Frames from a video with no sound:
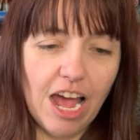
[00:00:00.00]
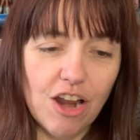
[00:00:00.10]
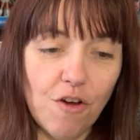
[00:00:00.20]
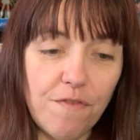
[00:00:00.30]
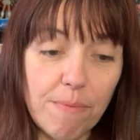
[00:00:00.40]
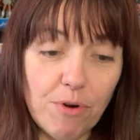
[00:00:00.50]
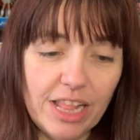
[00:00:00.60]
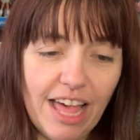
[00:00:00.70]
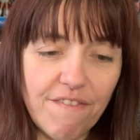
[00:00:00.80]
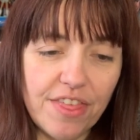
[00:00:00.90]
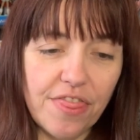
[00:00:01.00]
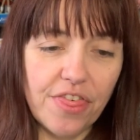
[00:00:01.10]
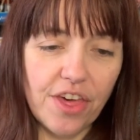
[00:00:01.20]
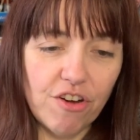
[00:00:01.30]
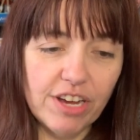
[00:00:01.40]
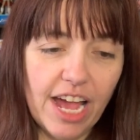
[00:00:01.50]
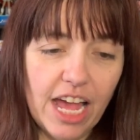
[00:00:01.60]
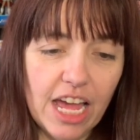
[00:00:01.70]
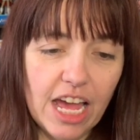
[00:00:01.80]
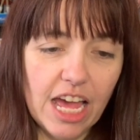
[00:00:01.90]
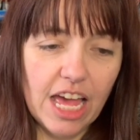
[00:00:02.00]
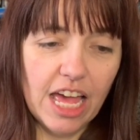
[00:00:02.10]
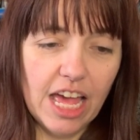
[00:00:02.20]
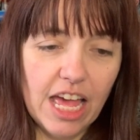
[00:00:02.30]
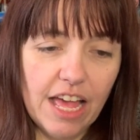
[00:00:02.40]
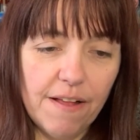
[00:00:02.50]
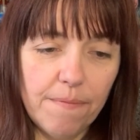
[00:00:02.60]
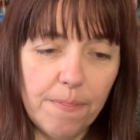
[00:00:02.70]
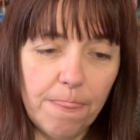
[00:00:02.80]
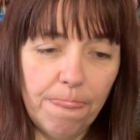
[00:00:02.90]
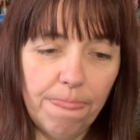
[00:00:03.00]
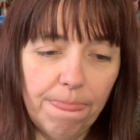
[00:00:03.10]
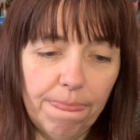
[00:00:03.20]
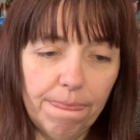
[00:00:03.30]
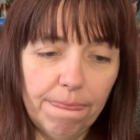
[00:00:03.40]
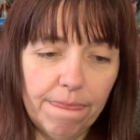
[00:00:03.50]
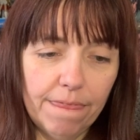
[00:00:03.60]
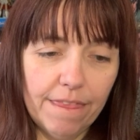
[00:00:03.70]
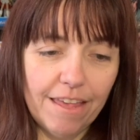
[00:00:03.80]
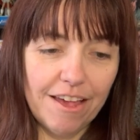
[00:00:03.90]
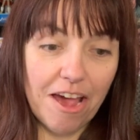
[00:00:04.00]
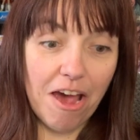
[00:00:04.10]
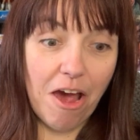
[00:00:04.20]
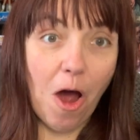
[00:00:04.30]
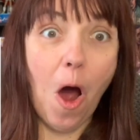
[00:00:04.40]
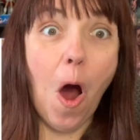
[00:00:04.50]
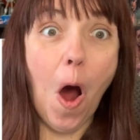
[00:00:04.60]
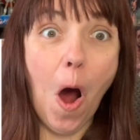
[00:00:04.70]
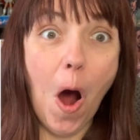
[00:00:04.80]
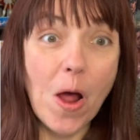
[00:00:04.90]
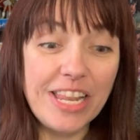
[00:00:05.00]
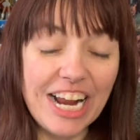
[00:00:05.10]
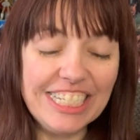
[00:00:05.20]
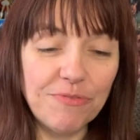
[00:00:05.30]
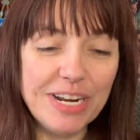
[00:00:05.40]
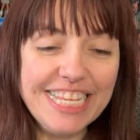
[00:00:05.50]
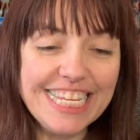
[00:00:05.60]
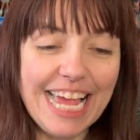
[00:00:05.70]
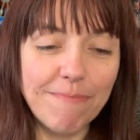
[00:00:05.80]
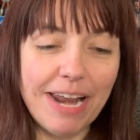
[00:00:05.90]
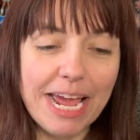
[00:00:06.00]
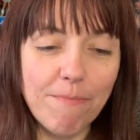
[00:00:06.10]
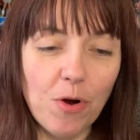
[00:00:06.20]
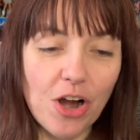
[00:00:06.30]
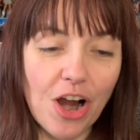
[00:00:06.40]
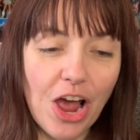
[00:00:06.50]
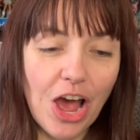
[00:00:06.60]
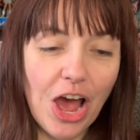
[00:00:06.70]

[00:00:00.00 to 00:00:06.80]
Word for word: November 11th. Okay. We know what you whisper. There's the what's his name, Namor.